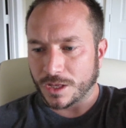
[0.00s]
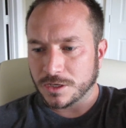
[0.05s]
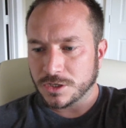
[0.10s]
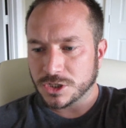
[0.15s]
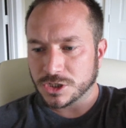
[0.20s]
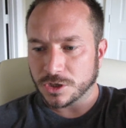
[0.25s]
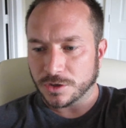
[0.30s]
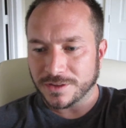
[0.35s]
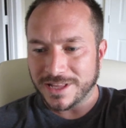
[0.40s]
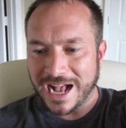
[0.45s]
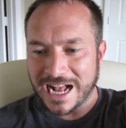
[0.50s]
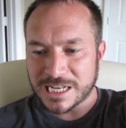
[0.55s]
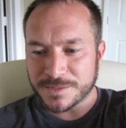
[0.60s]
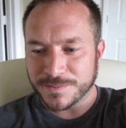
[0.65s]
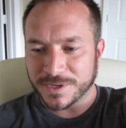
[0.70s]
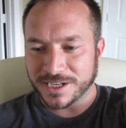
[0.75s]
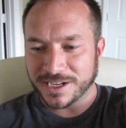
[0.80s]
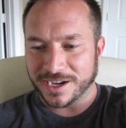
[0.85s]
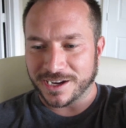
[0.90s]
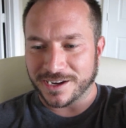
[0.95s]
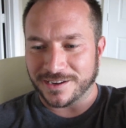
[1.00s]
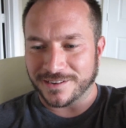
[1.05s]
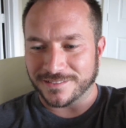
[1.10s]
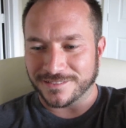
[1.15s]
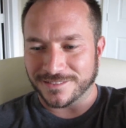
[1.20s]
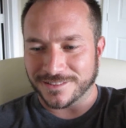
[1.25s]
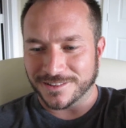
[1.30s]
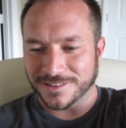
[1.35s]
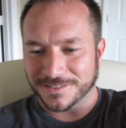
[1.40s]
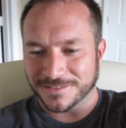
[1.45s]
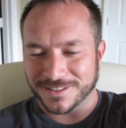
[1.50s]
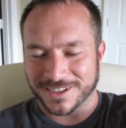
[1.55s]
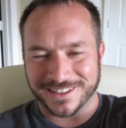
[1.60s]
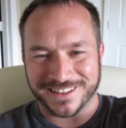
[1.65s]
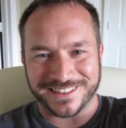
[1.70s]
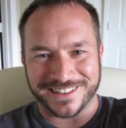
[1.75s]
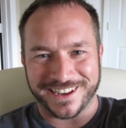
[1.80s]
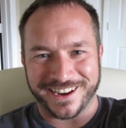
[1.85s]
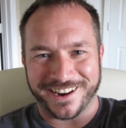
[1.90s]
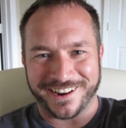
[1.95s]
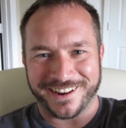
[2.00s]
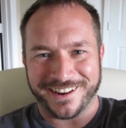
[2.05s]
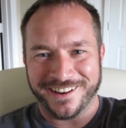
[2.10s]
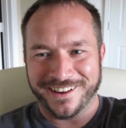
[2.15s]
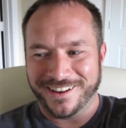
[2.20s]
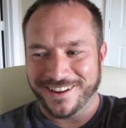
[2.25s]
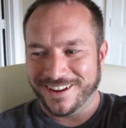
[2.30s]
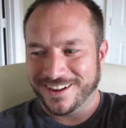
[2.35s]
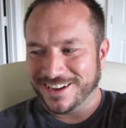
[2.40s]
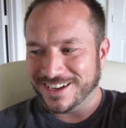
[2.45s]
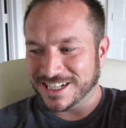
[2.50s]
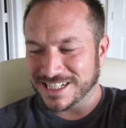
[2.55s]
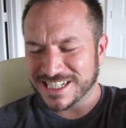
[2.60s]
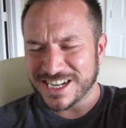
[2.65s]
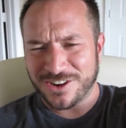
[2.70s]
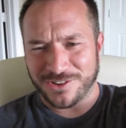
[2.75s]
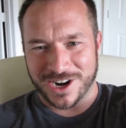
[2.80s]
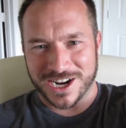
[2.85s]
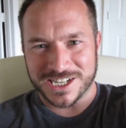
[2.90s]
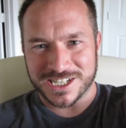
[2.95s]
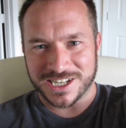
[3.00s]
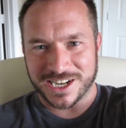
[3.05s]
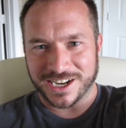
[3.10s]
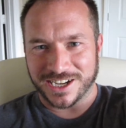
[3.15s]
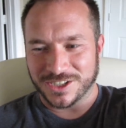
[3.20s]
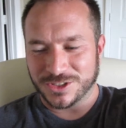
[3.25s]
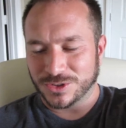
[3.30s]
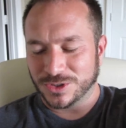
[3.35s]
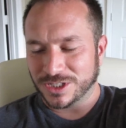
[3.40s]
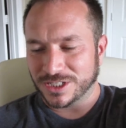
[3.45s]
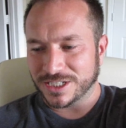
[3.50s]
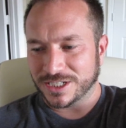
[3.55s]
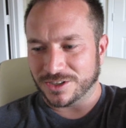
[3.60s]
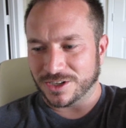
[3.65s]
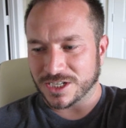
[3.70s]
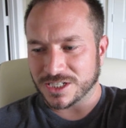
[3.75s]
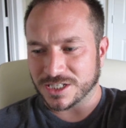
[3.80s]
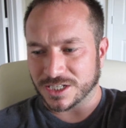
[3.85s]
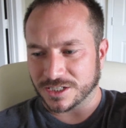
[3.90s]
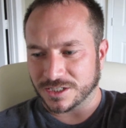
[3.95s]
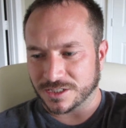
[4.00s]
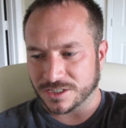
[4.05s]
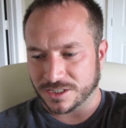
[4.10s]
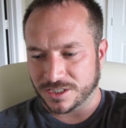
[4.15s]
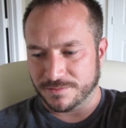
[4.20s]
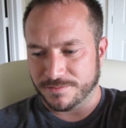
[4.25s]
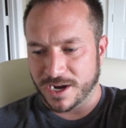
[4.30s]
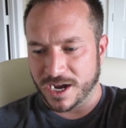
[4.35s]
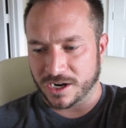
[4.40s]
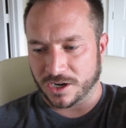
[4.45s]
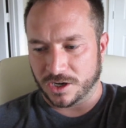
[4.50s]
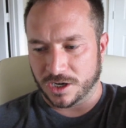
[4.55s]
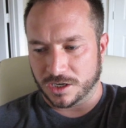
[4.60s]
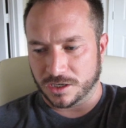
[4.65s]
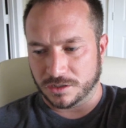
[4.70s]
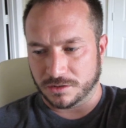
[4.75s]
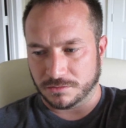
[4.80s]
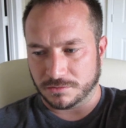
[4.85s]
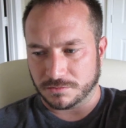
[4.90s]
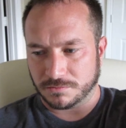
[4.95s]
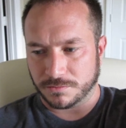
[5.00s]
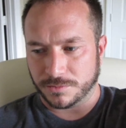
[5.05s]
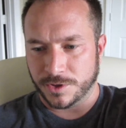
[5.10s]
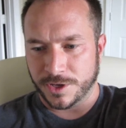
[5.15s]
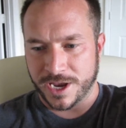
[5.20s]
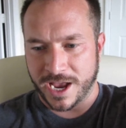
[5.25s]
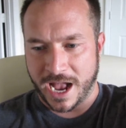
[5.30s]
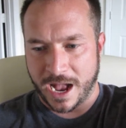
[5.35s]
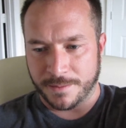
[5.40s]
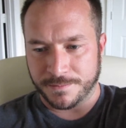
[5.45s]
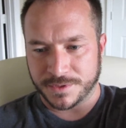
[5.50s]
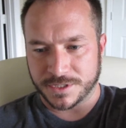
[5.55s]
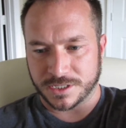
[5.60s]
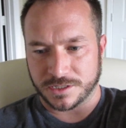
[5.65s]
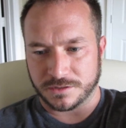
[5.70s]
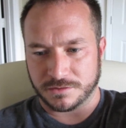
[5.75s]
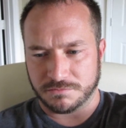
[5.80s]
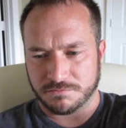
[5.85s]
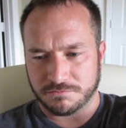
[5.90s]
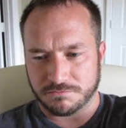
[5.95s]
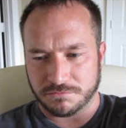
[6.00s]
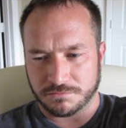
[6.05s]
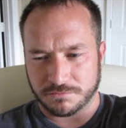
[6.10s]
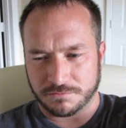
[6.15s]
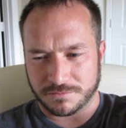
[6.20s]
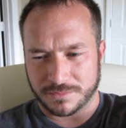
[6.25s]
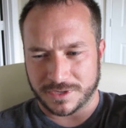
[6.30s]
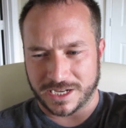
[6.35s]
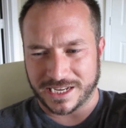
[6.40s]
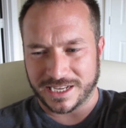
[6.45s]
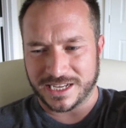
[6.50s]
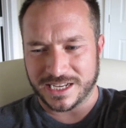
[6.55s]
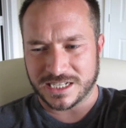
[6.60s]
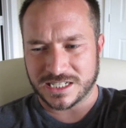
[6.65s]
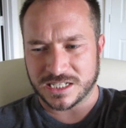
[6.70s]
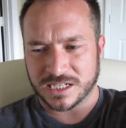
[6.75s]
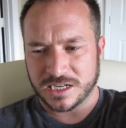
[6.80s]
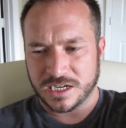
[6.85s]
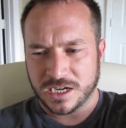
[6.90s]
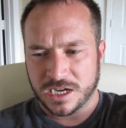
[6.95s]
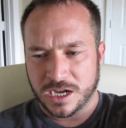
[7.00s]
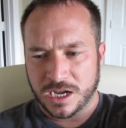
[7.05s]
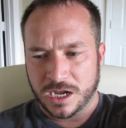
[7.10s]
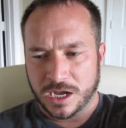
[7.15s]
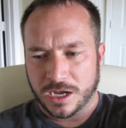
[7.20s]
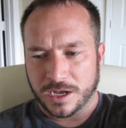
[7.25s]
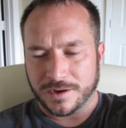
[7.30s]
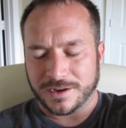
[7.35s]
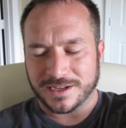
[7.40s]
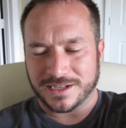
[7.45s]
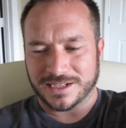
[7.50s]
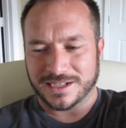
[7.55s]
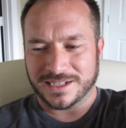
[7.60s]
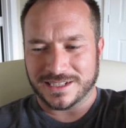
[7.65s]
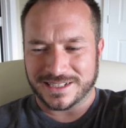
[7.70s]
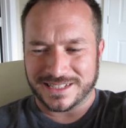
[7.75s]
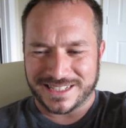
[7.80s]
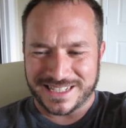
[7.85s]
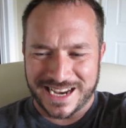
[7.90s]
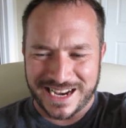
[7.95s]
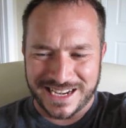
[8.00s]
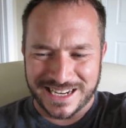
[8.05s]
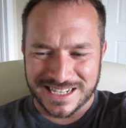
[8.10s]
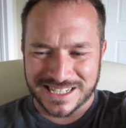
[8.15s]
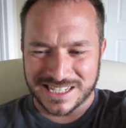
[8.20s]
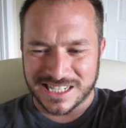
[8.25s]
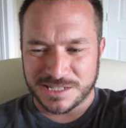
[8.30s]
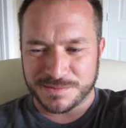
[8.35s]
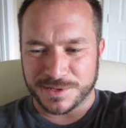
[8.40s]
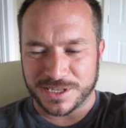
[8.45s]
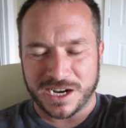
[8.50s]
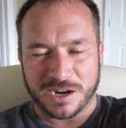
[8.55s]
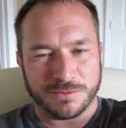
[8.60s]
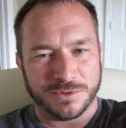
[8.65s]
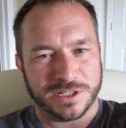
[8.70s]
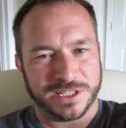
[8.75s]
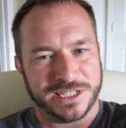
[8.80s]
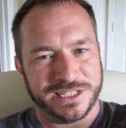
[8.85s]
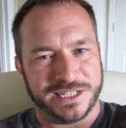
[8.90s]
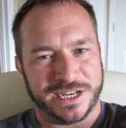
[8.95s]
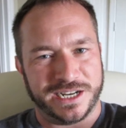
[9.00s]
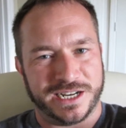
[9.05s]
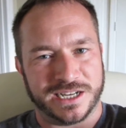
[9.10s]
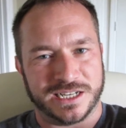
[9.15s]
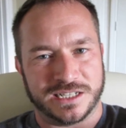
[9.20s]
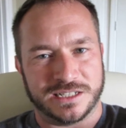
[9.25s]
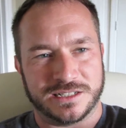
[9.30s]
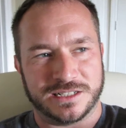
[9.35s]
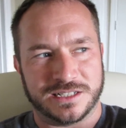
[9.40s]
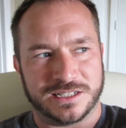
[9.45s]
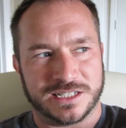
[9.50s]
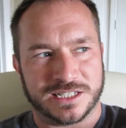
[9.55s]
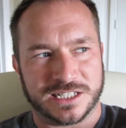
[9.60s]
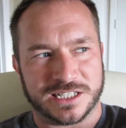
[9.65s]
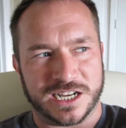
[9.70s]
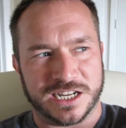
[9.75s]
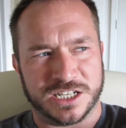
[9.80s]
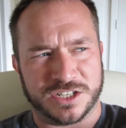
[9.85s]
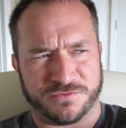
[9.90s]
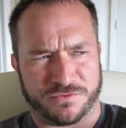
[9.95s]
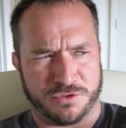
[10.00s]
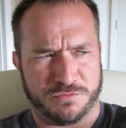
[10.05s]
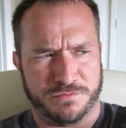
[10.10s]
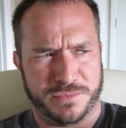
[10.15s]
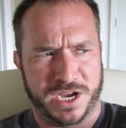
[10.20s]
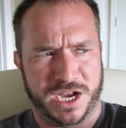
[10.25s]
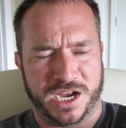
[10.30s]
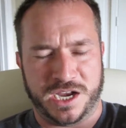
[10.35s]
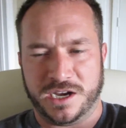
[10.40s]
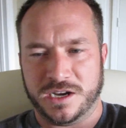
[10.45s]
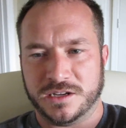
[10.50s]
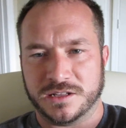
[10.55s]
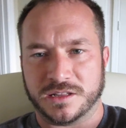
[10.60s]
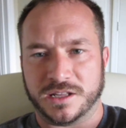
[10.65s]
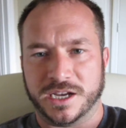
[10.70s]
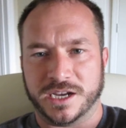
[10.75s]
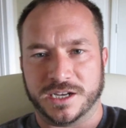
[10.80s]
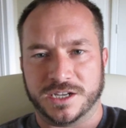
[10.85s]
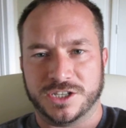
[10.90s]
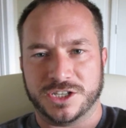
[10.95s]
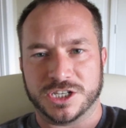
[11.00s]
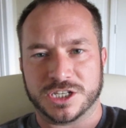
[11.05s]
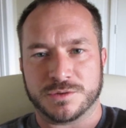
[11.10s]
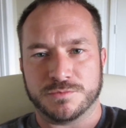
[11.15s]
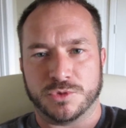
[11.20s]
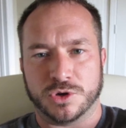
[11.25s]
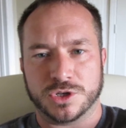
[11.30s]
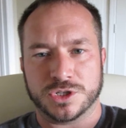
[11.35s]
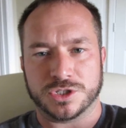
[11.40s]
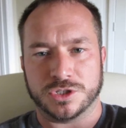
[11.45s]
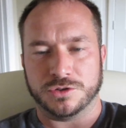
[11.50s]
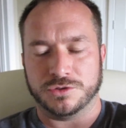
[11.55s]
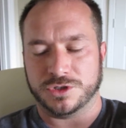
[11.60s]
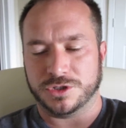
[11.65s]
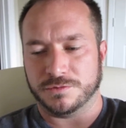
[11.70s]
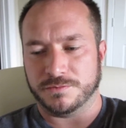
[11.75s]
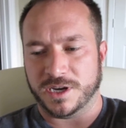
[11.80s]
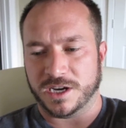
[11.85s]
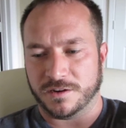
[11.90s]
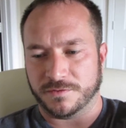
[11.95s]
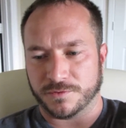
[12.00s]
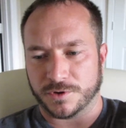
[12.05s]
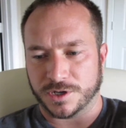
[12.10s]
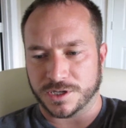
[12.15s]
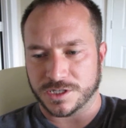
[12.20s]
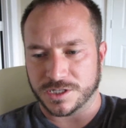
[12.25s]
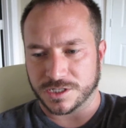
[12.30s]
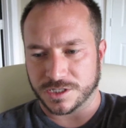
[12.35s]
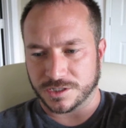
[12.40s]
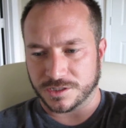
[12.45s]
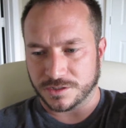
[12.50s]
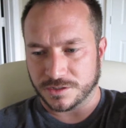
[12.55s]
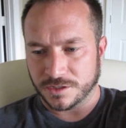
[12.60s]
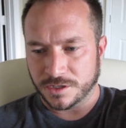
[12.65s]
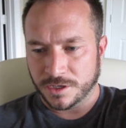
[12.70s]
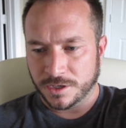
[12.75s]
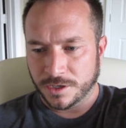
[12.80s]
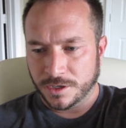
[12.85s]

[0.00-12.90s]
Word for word: So that's been kind of a thing. It's interesting. It's really interesting to get back on the apps and I guess dating sites, but not really dating sites for me, like just more so to make friends and,